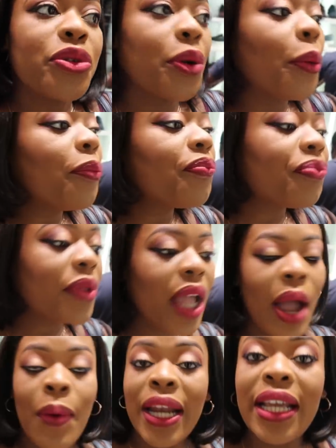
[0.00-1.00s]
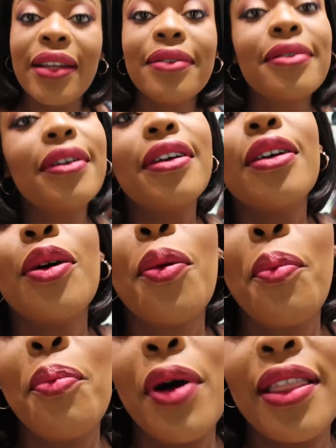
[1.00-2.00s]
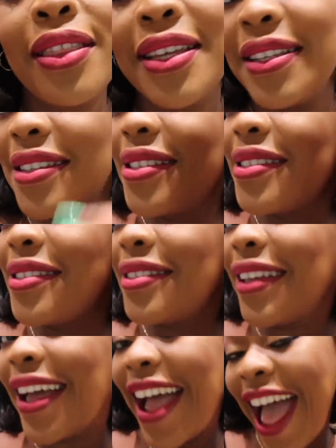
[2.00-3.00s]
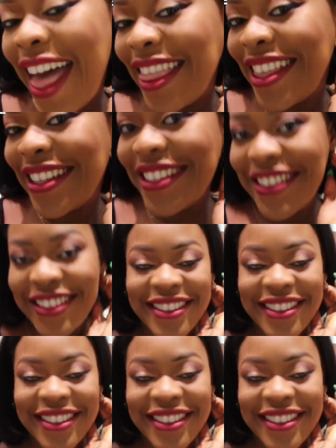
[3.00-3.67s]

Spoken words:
So I went in, bought this and this.